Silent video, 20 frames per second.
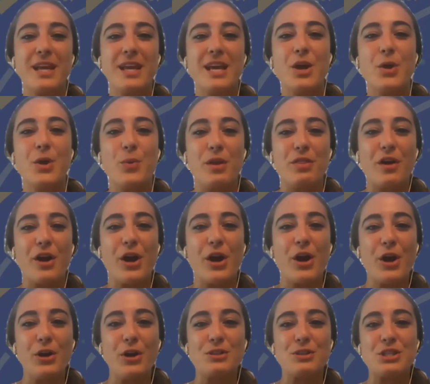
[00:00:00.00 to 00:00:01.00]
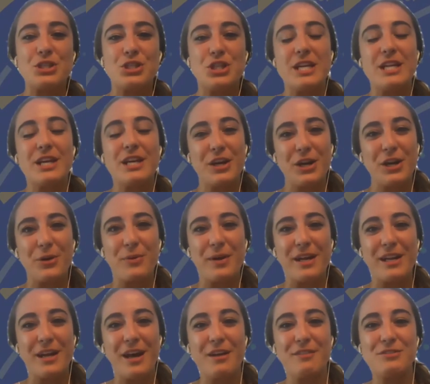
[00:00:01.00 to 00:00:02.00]
with our host, Gina Irwin
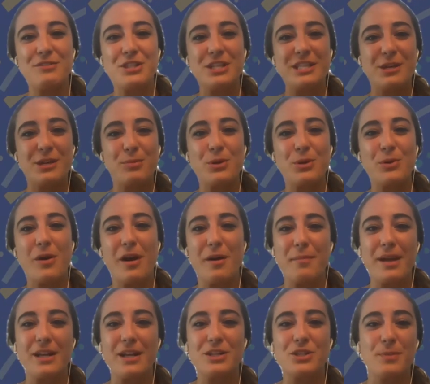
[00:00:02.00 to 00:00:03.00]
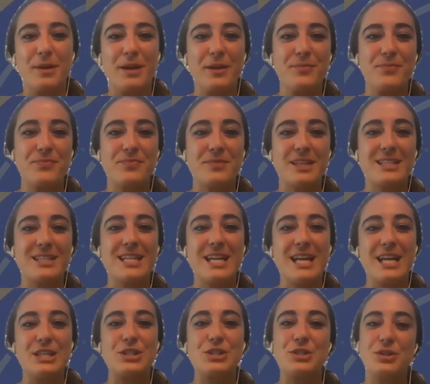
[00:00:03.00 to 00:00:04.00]
of GWR Management. Today
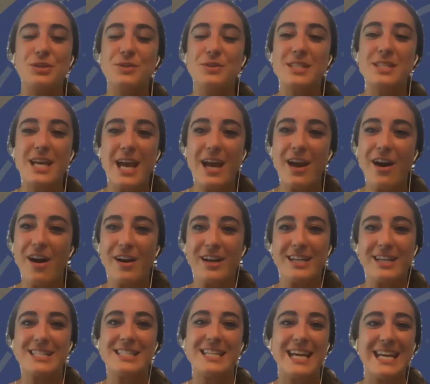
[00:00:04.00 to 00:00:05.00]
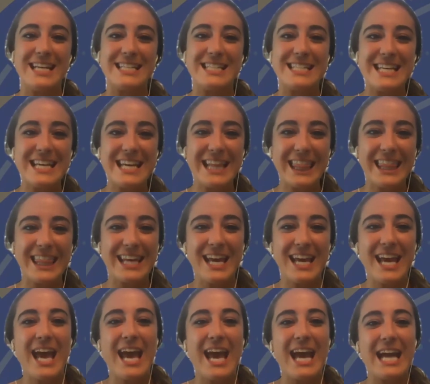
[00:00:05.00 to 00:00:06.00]
is Tuesday, August 18th,
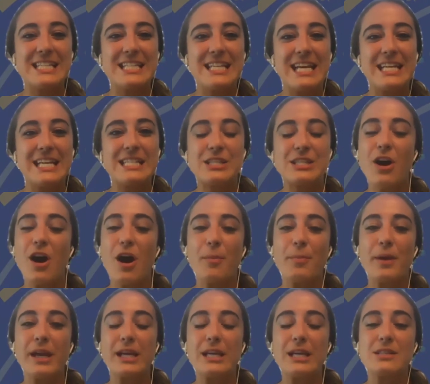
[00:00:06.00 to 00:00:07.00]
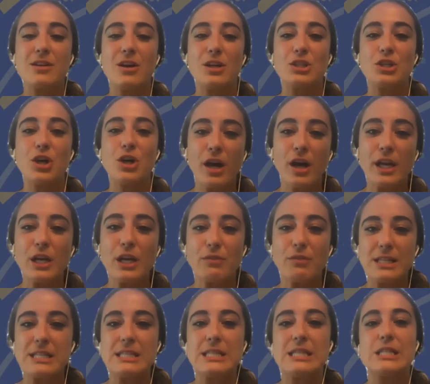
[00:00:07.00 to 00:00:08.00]
and today's topic is on talking
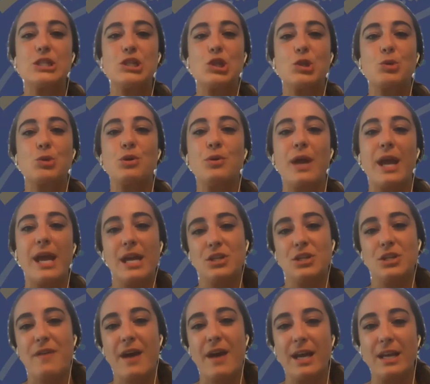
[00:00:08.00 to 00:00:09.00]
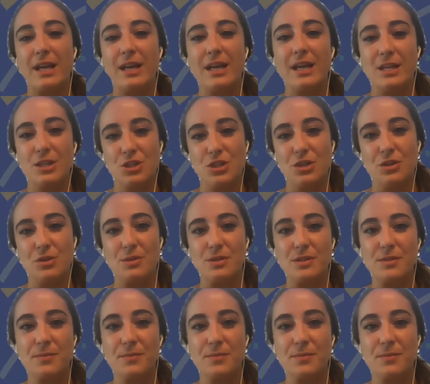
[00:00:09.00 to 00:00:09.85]
residents through HVAC issues.